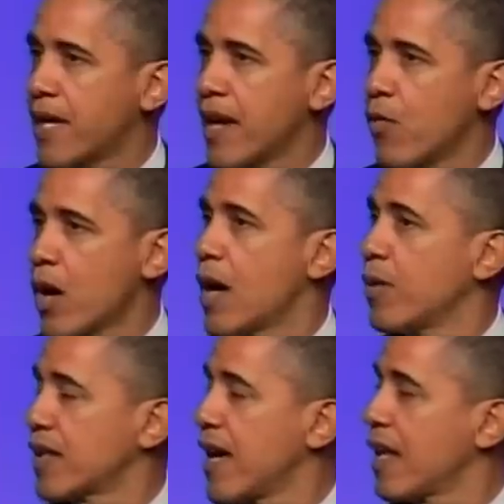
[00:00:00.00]
King, we were
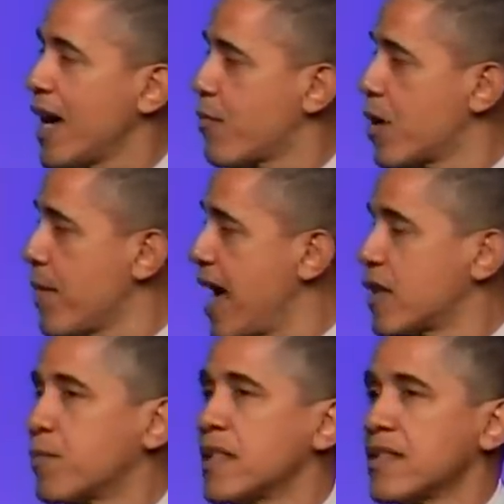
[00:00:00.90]
able to get labor and
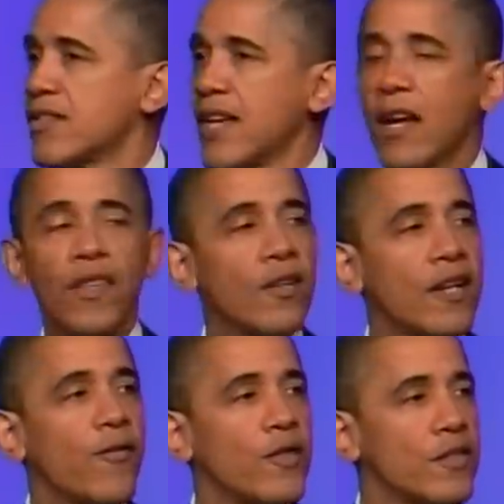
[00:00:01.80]
management to settle their
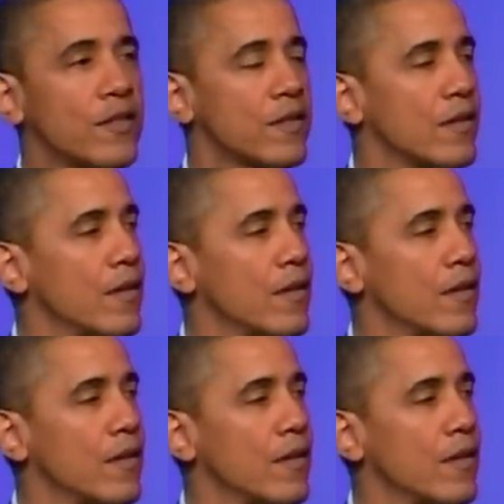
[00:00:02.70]
differences.